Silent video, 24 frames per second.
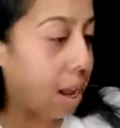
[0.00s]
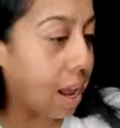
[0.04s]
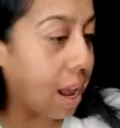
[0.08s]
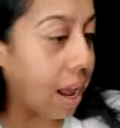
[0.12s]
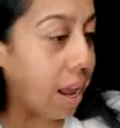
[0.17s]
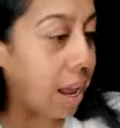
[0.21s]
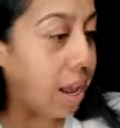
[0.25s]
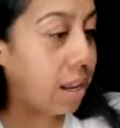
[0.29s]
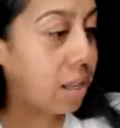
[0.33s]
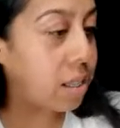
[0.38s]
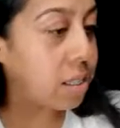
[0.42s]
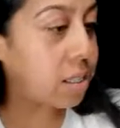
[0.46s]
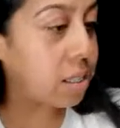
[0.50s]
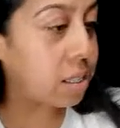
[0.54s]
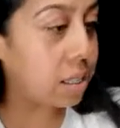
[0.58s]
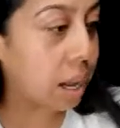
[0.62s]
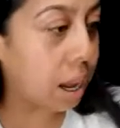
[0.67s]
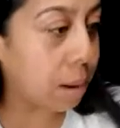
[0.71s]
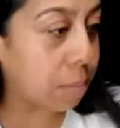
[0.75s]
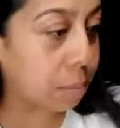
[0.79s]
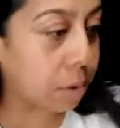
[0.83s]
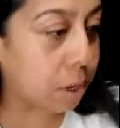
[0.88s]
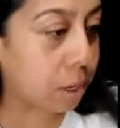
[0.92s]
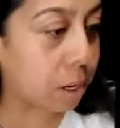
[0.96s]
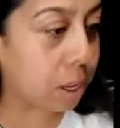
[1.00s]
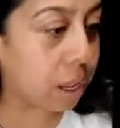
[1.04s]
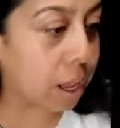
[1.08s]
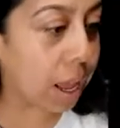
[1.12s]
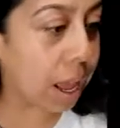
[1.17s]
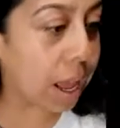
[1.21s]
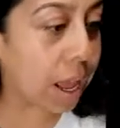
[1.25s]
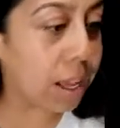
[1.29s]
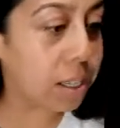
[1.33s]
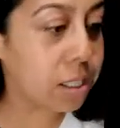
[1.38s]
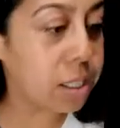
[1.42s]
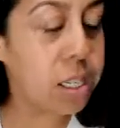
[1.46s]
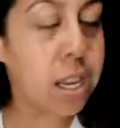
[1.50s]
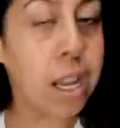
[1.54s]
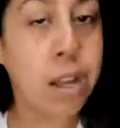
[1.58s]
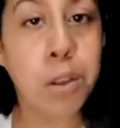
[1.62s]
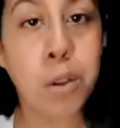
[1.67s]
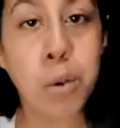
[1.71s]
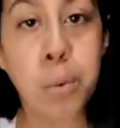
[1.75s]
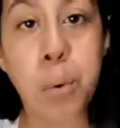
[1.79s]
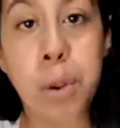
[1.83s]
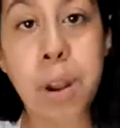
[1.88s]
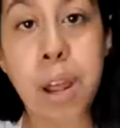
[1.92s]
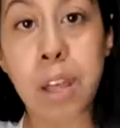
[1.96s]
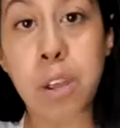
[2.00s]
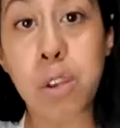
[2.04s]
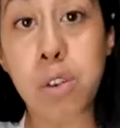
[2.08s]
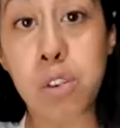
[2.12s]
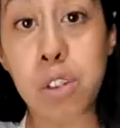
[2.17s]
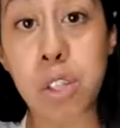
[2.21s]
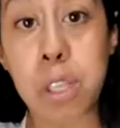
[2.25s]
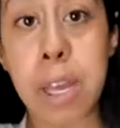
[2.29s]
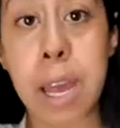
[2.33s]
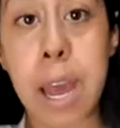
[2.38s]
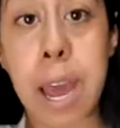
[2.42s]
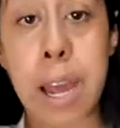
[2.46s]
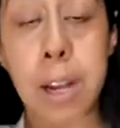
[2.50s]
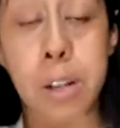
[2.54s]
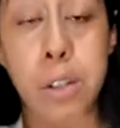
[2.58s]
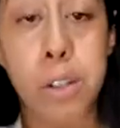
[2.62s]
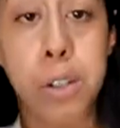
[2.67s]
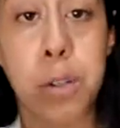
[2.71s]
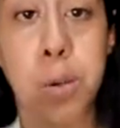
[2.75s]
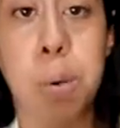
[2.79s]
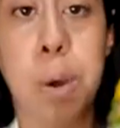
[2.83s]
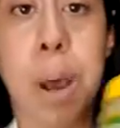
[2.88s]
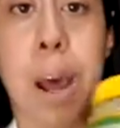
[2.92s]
And I'm gonna tell you what I usually add to.